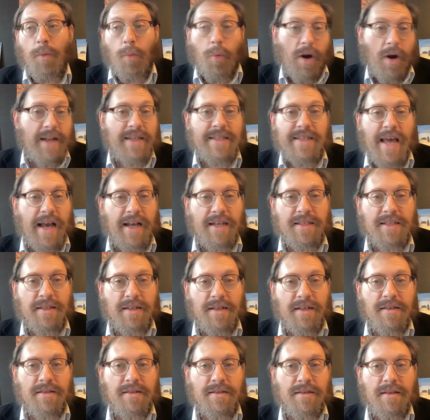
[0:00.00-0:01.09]
What is
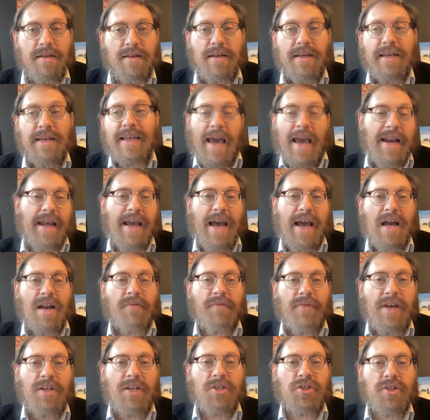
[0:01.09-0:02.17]
Exodus? getting out
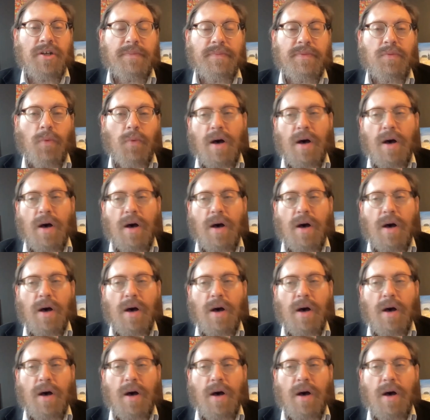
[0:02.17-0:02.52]
of Egypt.